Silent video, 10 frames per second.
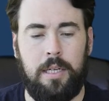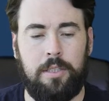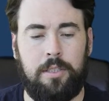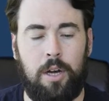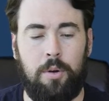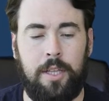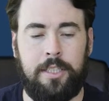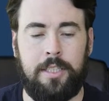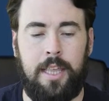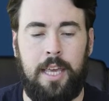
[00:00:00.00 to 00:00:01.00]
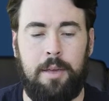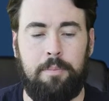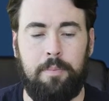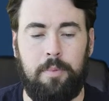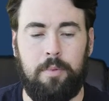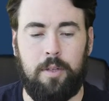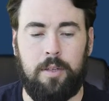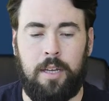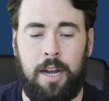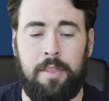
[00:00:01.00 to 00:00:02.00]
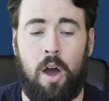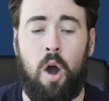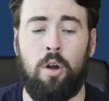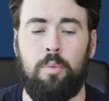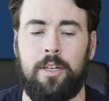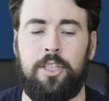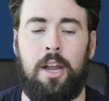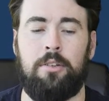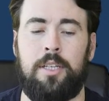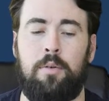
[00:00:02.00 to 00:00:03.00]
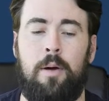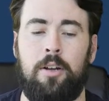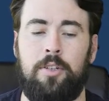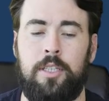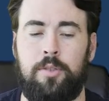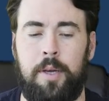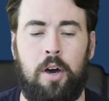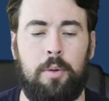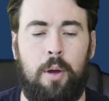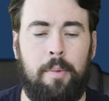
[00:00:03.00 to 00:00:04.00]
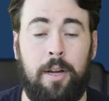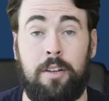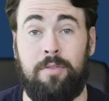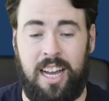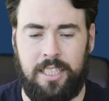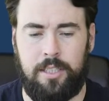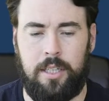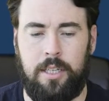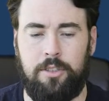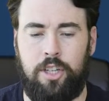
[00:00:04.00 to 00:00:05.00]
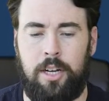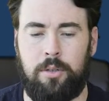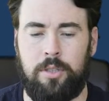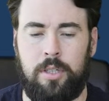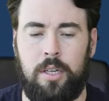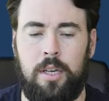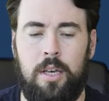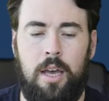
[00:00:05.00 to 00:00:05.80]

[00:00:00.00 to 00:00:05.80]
So this is the kind of the hardware channels that we're monitoring, so we call it primary device channels.